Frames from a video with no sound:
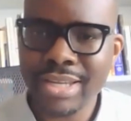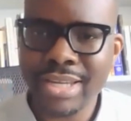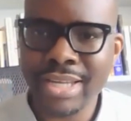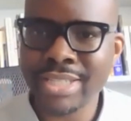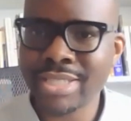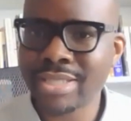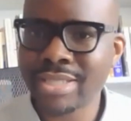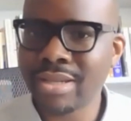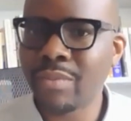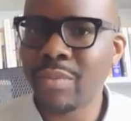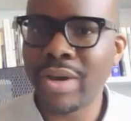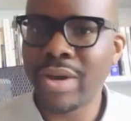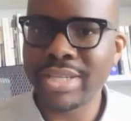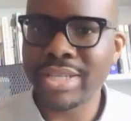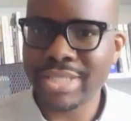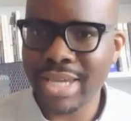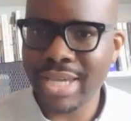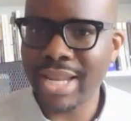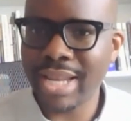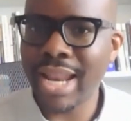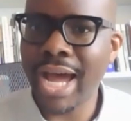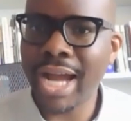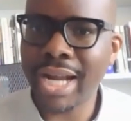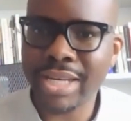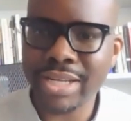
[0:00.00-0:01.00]
in some ways
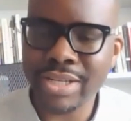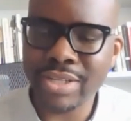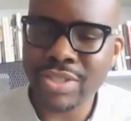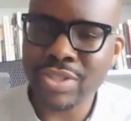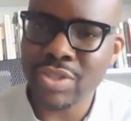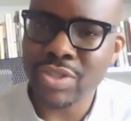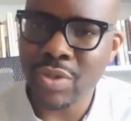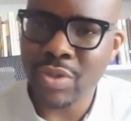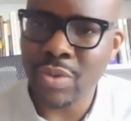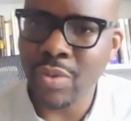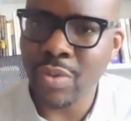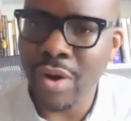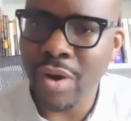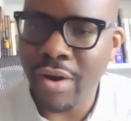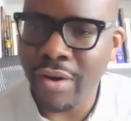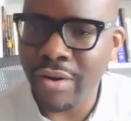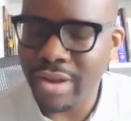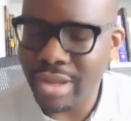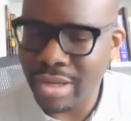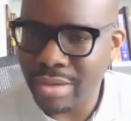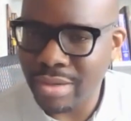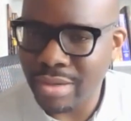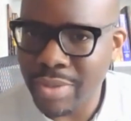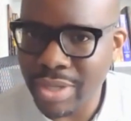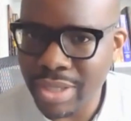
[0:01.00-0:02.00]
connected to
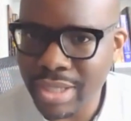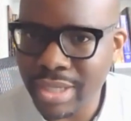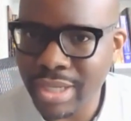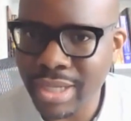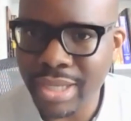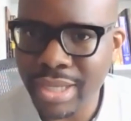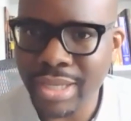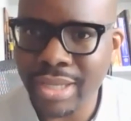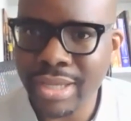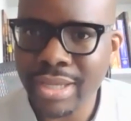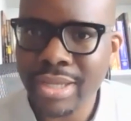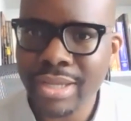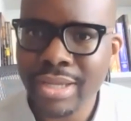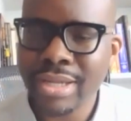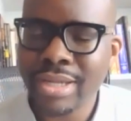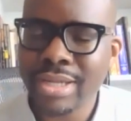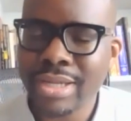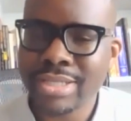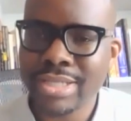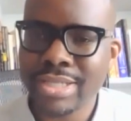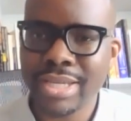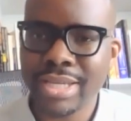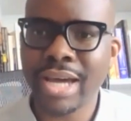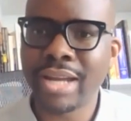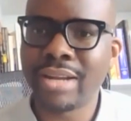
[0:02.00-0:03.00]
our inability
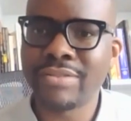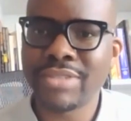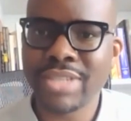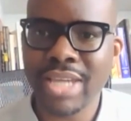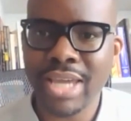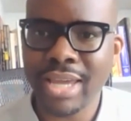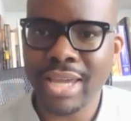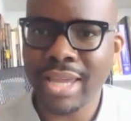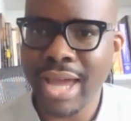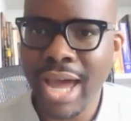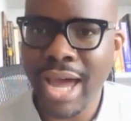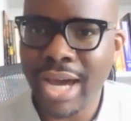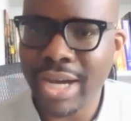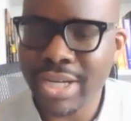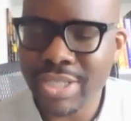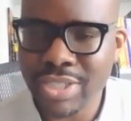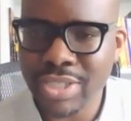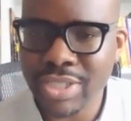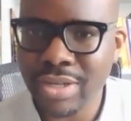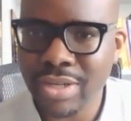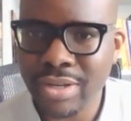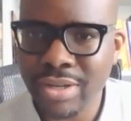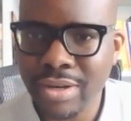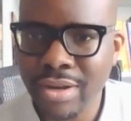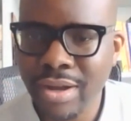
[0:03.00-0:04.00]
to kind of take
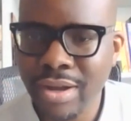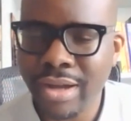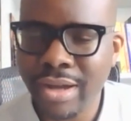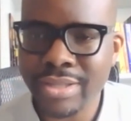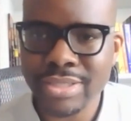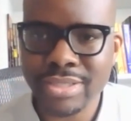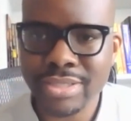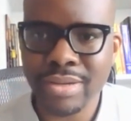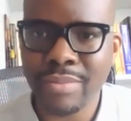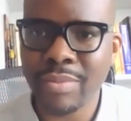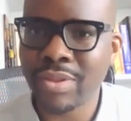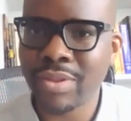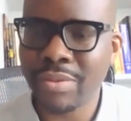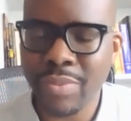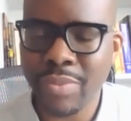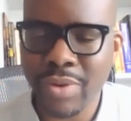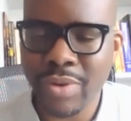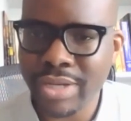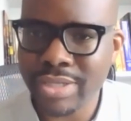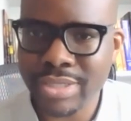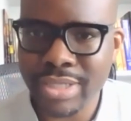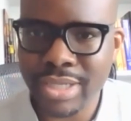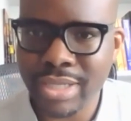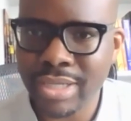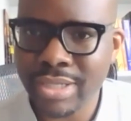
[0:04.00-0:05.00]
action on some of the
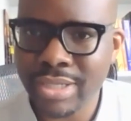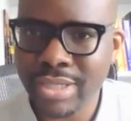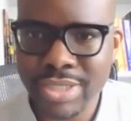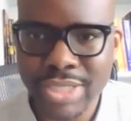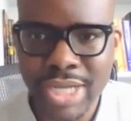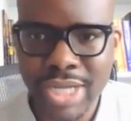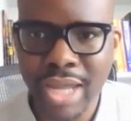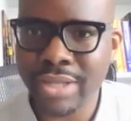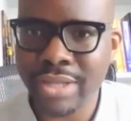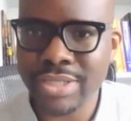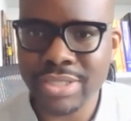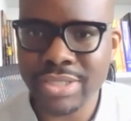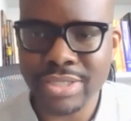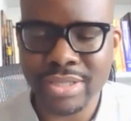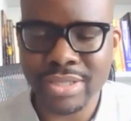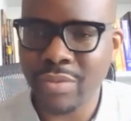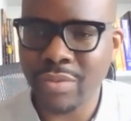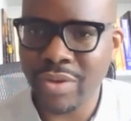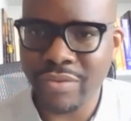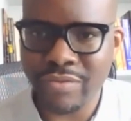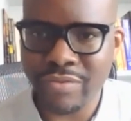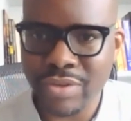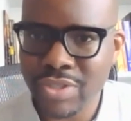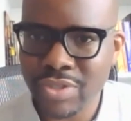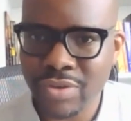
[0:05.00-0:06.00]
pressing challenges that
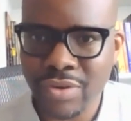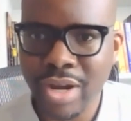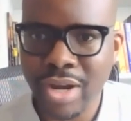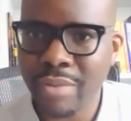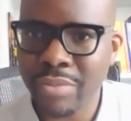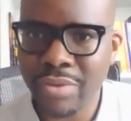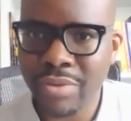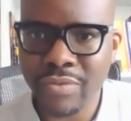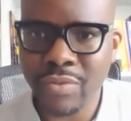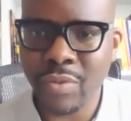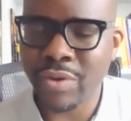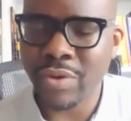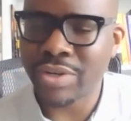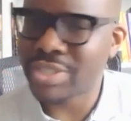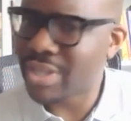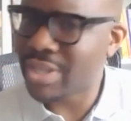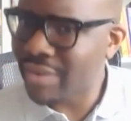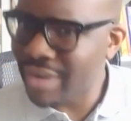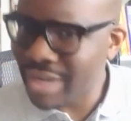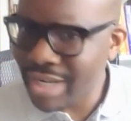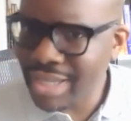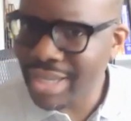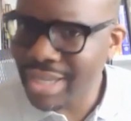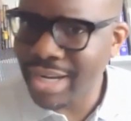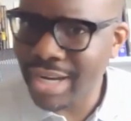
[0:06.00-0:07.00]
we've described before. Is
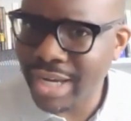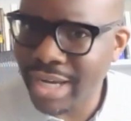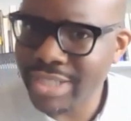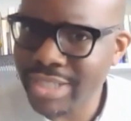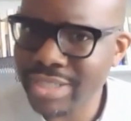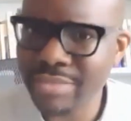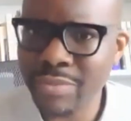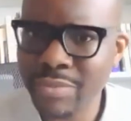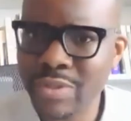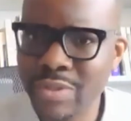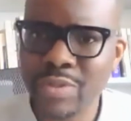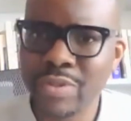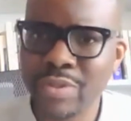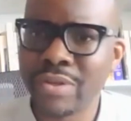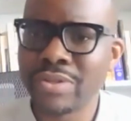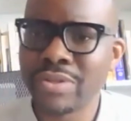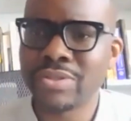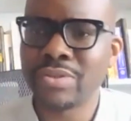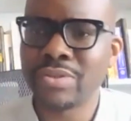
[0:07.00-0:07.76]
there any connection between